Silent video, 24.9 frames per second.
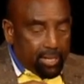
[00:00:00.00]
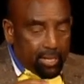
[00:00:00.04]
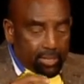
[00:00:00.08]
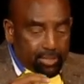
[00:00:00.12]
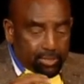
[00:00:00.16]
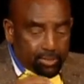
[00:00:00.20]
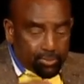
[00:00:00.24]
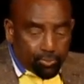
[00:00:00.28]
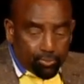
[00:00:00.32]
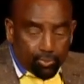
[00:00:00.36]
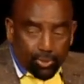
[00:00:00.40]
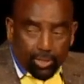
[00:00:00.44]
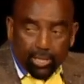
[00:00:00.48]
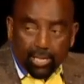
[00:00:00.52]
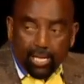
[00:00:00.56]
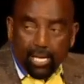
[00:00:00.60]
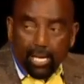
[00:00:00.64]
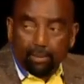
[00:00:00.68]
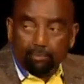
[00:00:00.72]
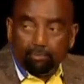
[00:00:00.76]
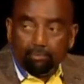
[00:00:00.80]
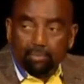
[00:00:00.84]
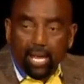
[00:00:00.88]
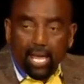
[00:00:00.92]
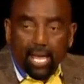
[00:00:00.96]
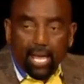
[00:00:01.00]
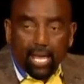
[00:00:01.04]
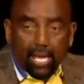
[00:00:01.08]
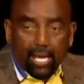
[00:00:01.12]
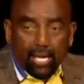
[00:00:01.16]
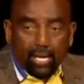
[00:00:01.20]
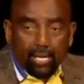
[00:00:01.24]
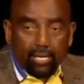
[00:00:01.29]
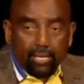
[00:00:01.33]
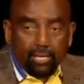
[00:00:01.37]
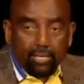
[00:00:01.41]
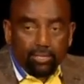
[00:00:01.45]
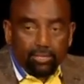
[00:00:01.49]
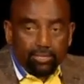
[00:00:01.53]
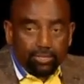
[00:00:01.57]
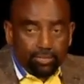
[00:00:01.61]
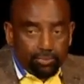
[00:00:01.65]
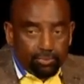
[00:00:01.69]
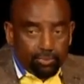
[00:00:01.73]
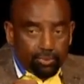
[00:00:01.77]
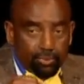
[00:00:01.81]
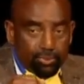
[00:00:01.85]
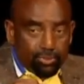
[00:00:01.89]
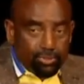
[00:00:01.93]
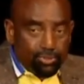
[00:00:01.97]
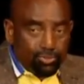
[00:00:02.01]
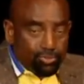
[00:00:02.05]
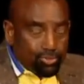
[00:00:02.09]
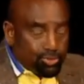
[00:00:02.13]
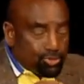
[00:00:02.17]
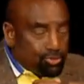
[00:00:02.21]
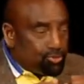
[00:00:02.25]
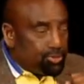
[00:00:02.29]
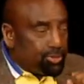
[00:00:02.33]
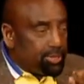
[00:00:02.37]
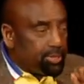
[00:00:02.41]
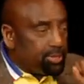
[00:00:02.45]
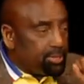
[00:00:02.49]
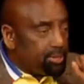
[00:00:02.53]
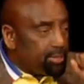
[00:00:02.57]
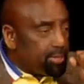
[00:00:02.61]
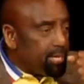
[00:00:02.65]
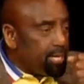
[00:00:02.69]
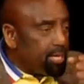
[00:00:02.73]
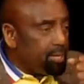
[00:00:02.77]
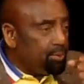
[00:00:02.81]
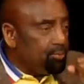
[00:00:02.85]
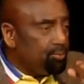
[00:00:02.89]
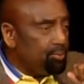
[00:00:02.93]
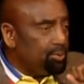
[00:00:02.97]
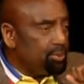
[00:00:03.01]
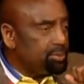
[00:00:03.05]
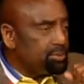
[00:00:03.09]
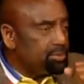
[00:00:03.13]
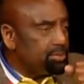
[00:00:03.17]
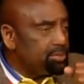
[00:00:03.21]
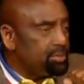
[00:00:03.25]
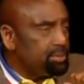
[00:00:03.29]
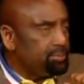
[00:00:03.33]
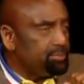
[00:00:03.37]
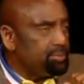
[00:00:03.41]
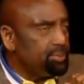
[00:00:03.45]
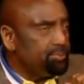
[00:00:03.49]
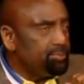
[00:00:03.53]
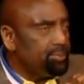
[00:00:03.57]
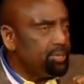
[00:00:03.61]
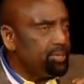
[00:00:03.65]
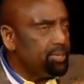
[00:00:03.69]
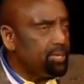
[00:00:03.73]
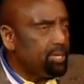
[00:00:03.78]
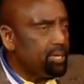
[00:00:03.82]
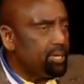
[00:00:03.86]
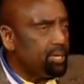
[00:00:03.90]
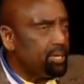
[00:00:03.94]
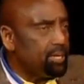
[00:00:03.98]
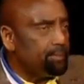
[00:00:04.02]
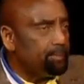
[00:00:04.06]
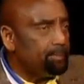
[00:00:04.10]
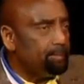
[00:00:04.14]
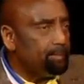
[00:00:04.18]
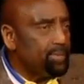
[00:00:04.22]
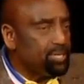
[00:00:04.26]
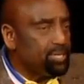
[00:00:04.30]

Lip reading: and this one got mad, and she was drinking like what seemed to be a